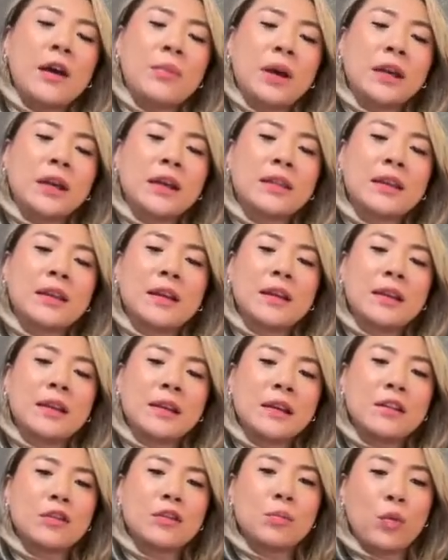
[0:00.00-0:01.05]
anything that
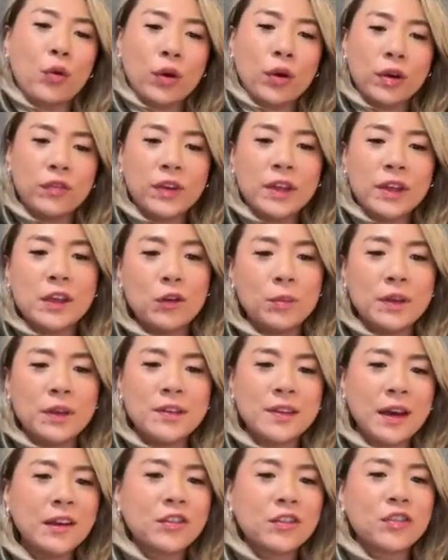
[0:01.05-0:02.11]
needs more of a human
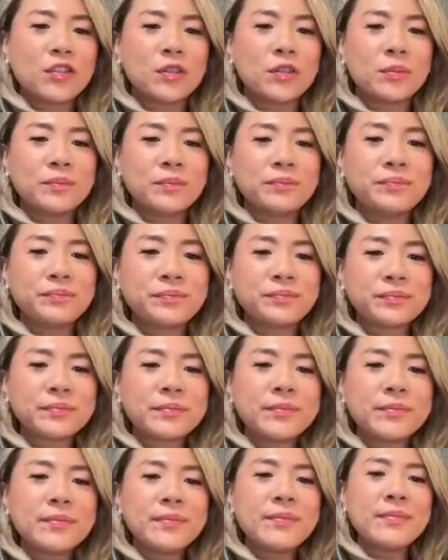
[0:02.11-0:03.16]
touch.
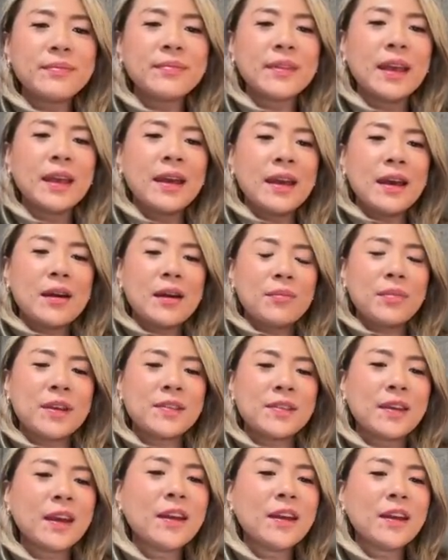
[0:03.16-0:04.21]
My
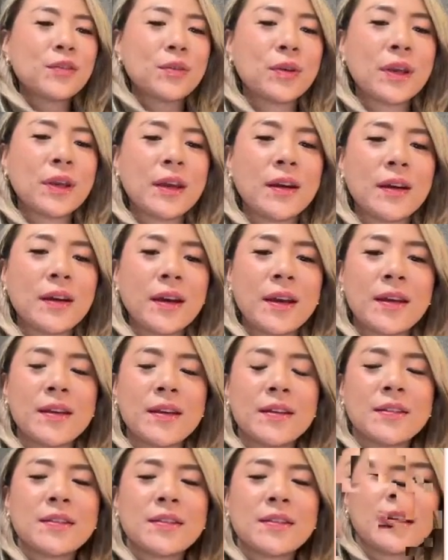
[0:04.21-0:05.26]
second tool here
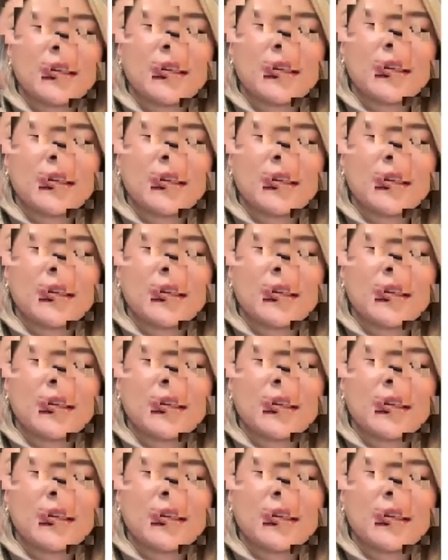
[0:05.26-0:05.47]
is